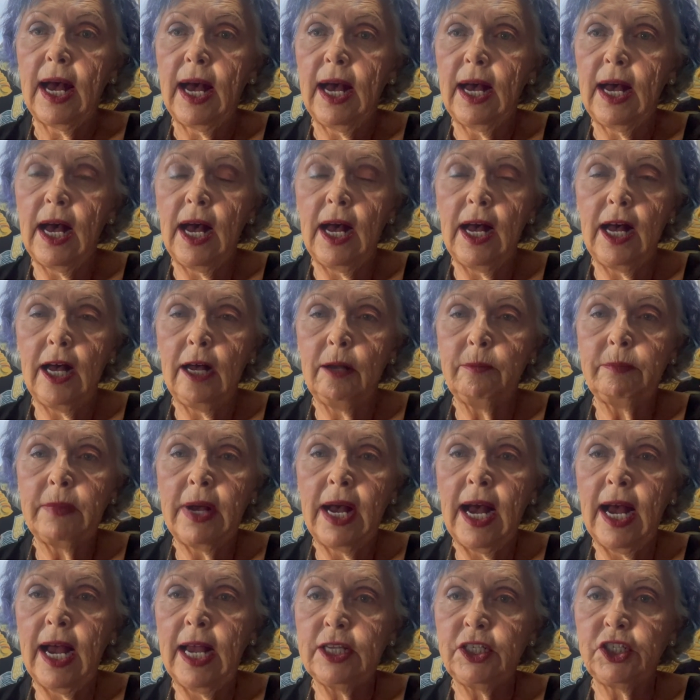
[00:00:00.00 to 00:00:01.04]

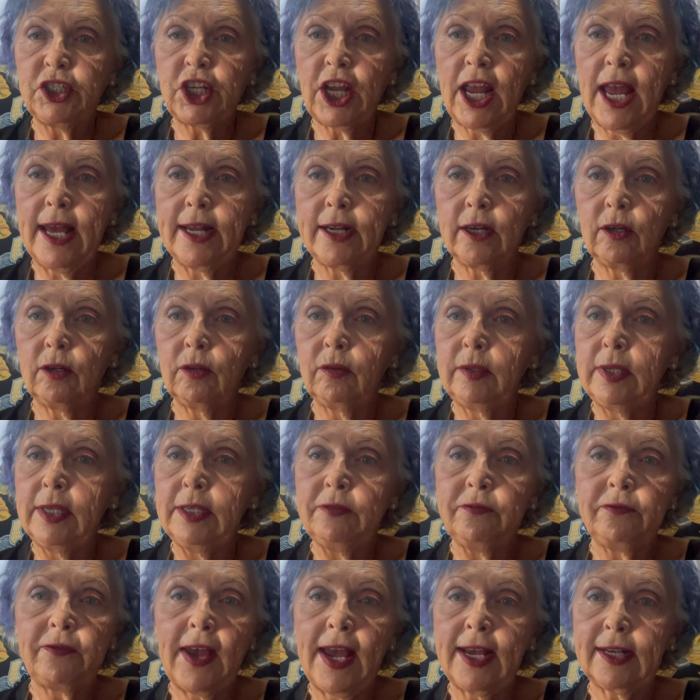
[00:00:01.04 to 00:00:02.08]
eyeshadow.
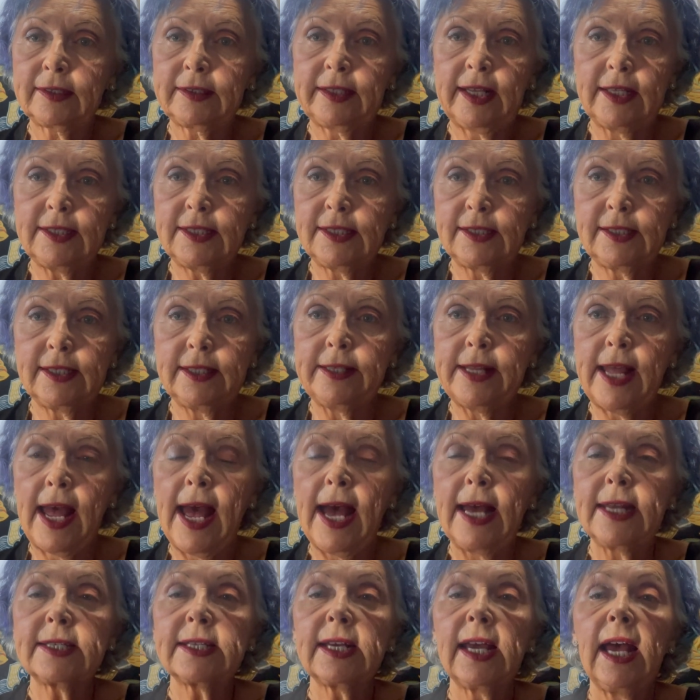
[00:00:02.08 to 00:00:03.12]
In fact, less than
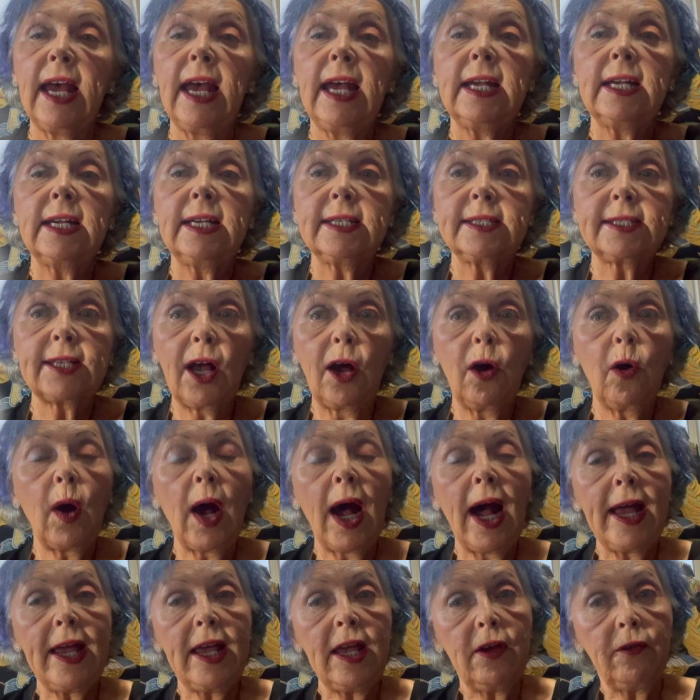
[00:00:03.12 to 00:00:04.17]
that. So
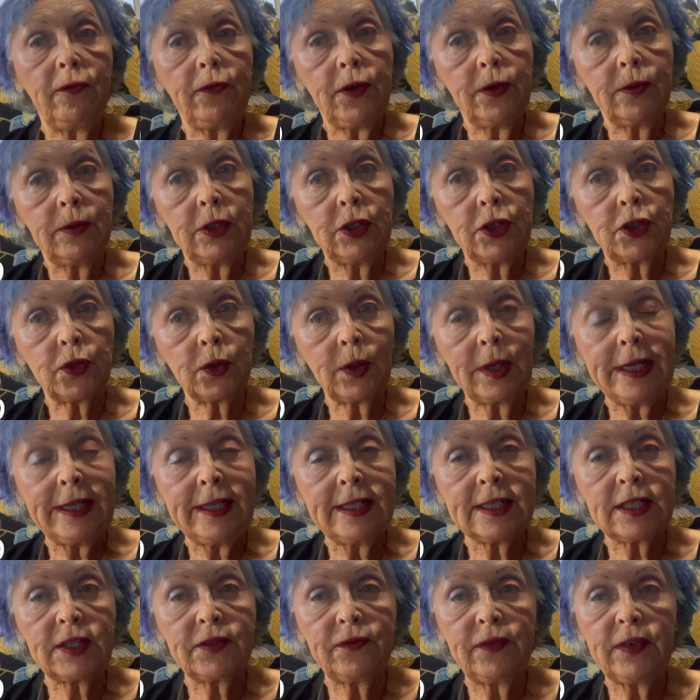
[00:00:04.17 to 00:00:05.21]
if you enjoyed
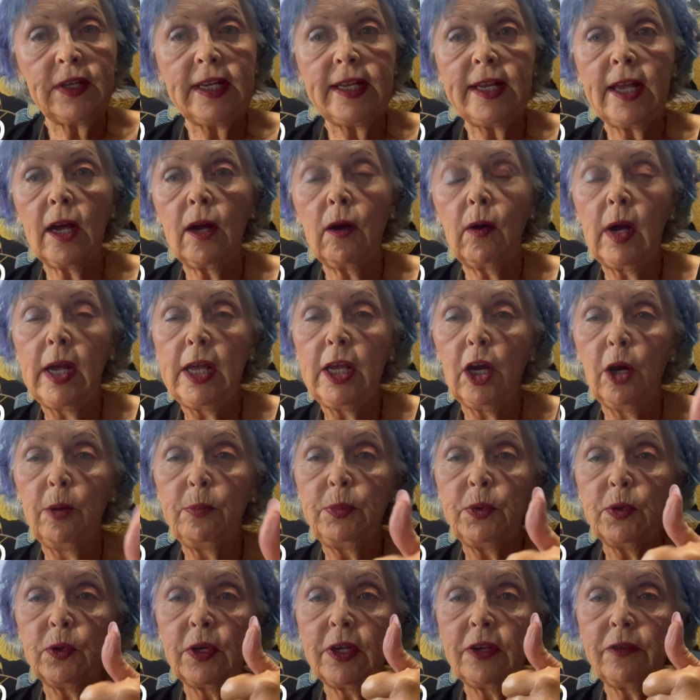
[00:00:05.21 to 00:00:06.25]
this video, I hope
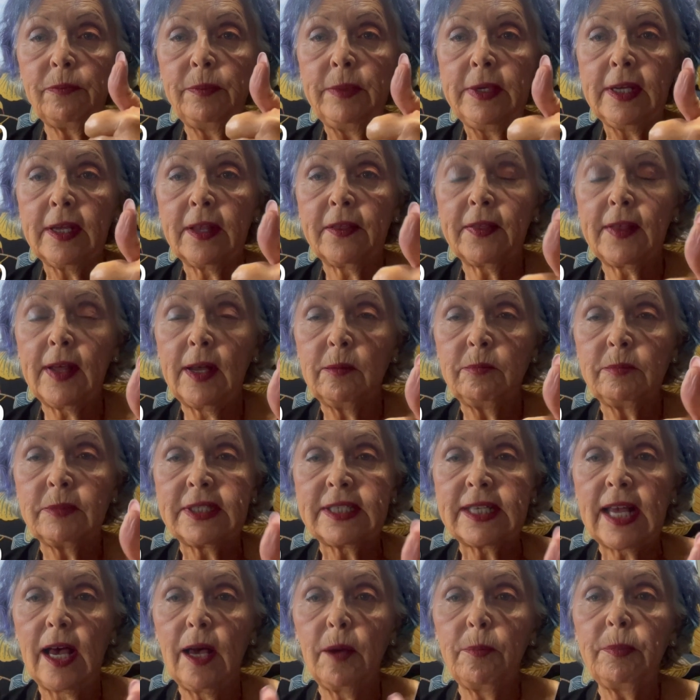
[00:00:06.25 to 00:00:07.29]
you'll give me a thumbs
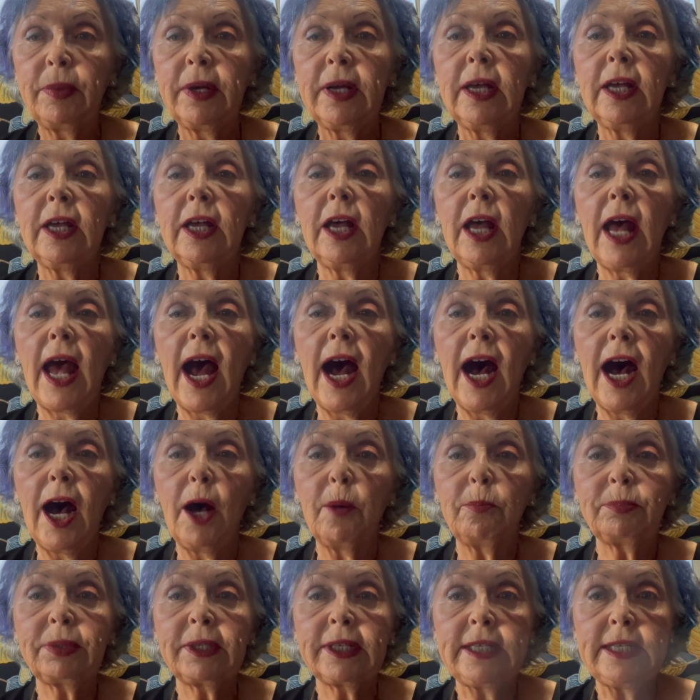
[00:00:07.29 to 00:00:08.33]
up.
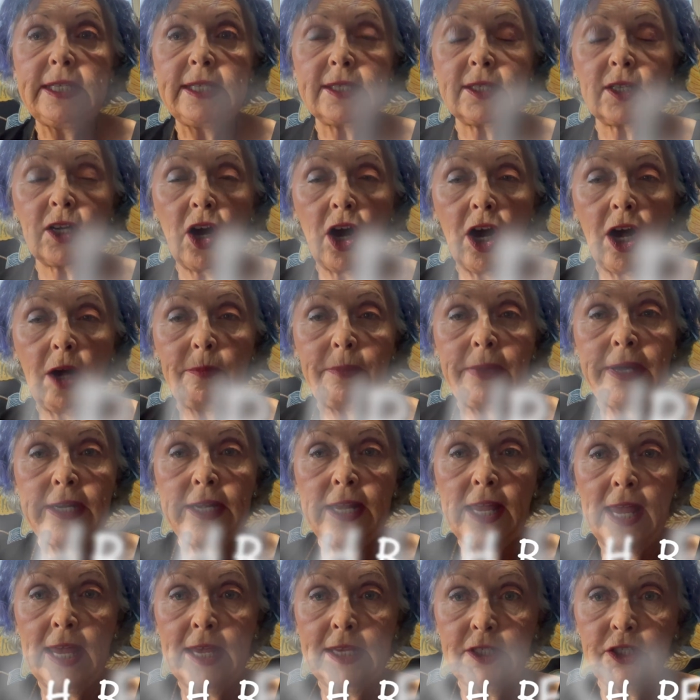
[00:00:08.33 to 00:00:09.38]
Please comment
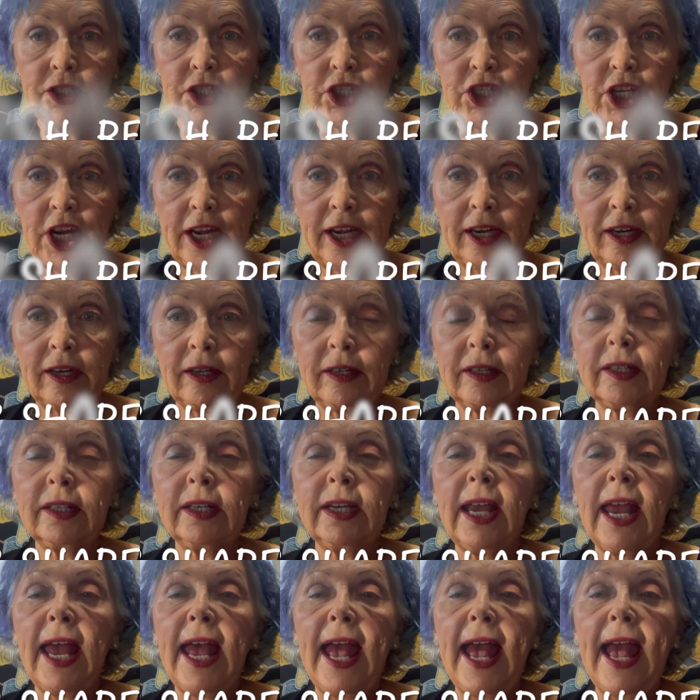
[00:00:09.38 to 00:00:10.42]
and share.
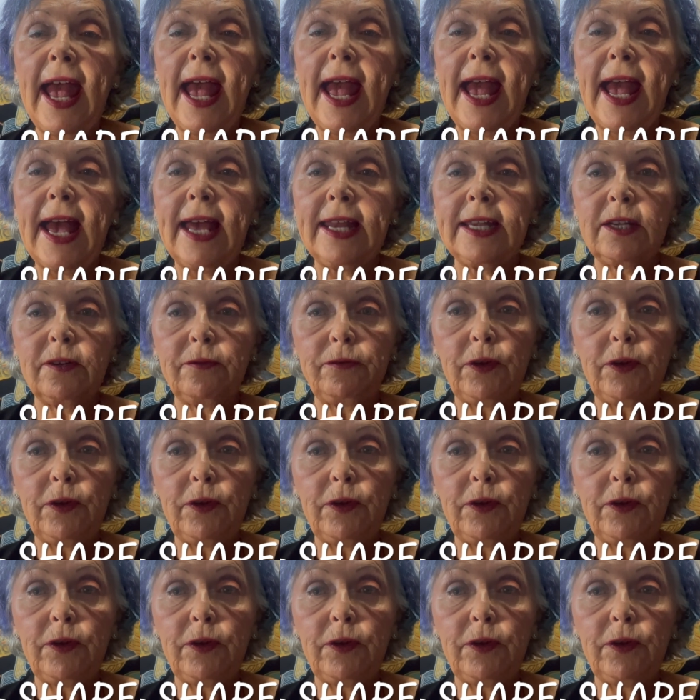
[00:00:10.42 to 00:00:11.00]
And if